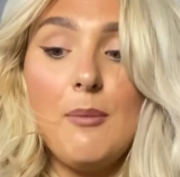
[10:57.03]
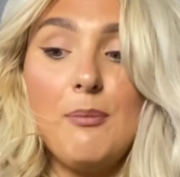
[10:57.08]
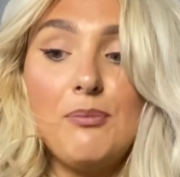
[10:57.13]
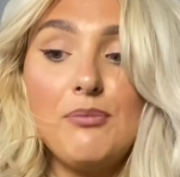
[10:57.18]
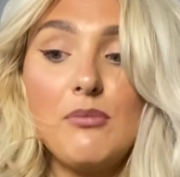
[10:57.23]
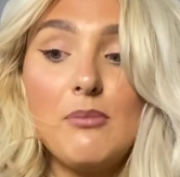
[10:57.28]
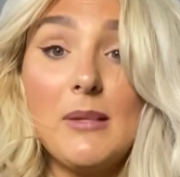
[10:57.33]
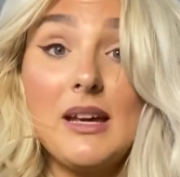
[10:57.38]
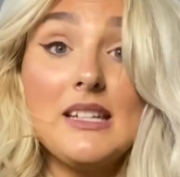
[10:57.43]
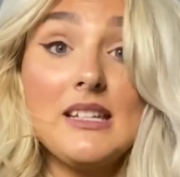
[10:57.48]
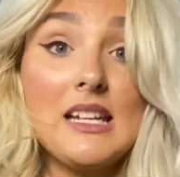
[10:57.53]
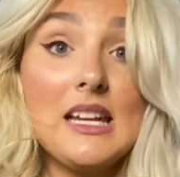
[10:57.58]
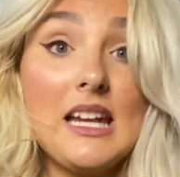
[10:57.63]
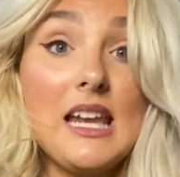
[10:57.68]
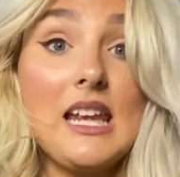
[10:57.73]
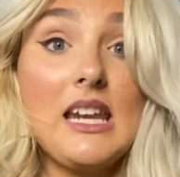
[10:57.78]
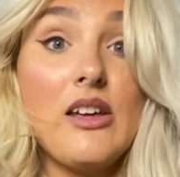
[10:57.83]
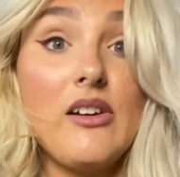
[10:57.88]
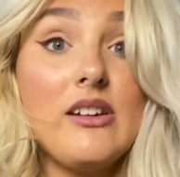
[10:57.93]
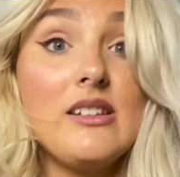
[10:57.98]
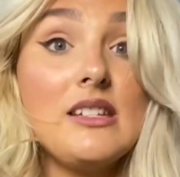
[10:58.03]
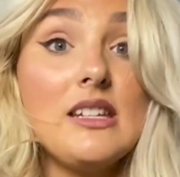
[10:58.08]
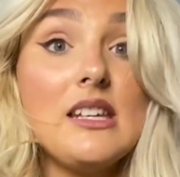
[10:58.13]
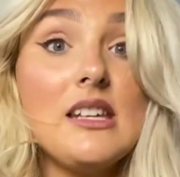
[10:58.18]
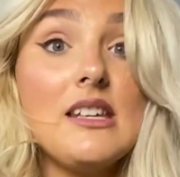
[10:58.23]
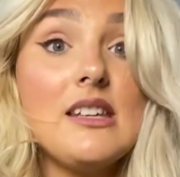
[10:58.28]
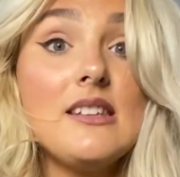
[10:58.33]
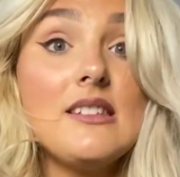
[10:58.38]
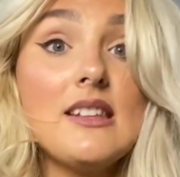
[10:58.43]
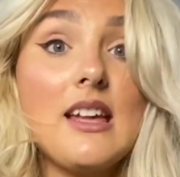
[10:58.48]
basically any
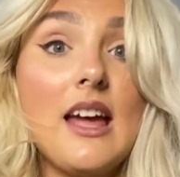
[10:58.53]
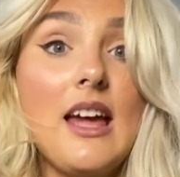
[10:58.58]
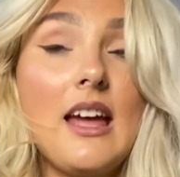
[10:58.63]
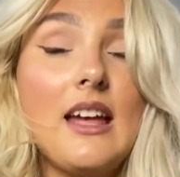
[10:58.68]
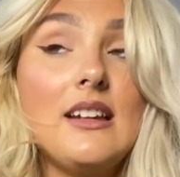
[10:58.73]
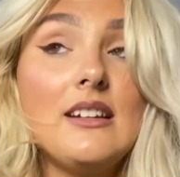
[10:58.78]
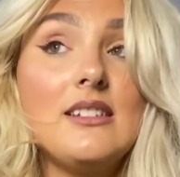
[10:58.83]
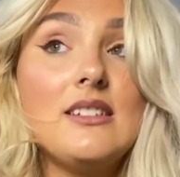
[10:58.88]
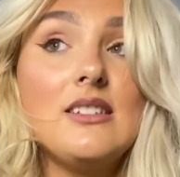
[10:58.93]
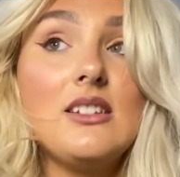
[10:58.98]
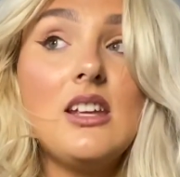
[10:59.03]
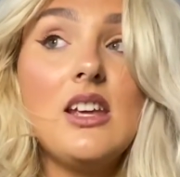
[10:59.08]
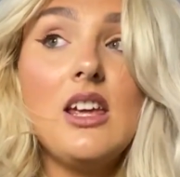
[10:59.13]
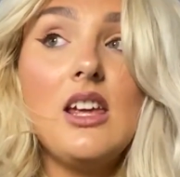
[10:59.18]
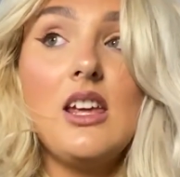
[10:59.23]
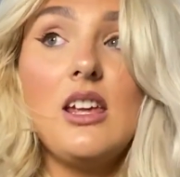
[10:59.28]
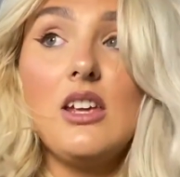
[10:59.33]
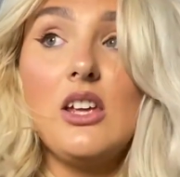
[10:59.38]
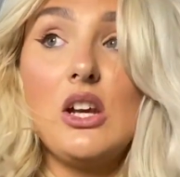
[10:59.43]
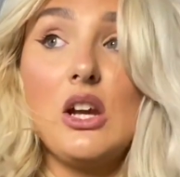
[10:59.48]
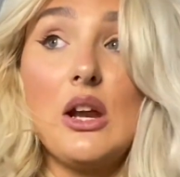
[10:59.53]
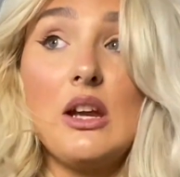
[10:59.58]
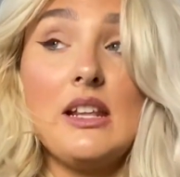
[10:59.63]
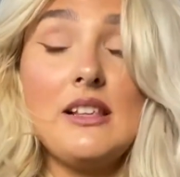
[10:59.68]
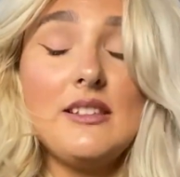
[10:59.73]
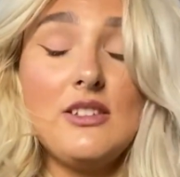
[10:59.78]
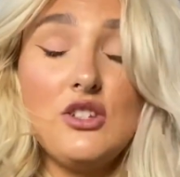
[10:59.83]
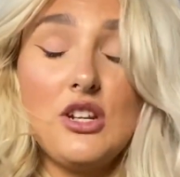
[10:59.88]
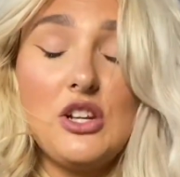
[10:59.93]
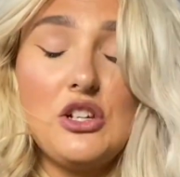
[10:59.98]
ideas and any
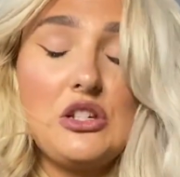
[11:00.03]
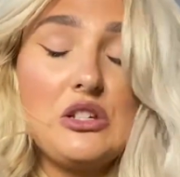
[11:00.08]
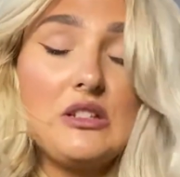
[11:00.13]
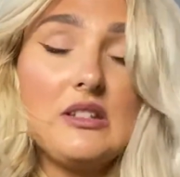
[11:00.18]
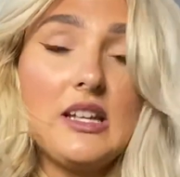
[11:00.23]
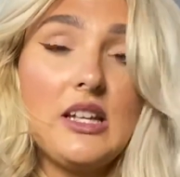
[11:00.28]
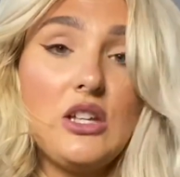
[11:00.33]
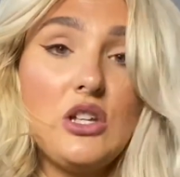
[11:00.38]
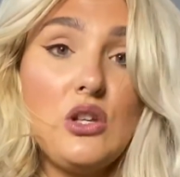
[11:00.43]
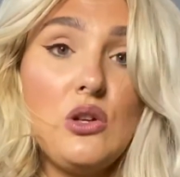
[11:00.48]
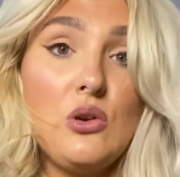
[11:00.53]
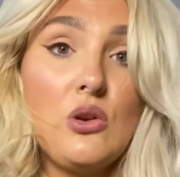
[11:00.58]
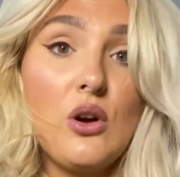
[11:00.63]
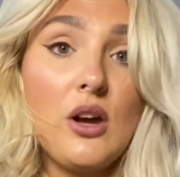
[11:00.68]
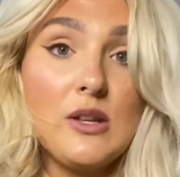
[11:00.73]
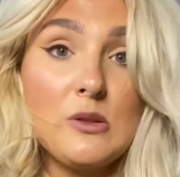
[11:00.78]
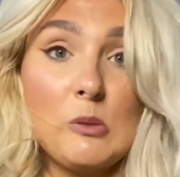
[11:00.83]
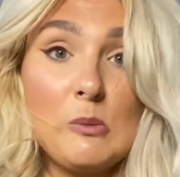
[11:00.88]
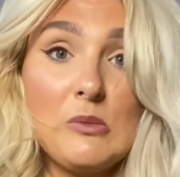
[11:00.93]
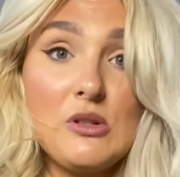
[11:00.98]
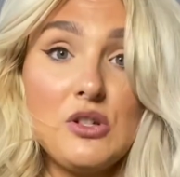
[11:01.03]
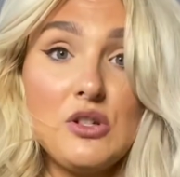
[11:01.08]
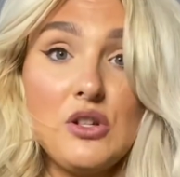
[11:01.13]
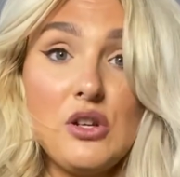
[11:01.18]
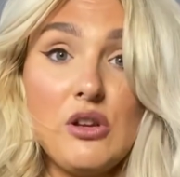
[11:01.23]
suggestions that you guys want me to do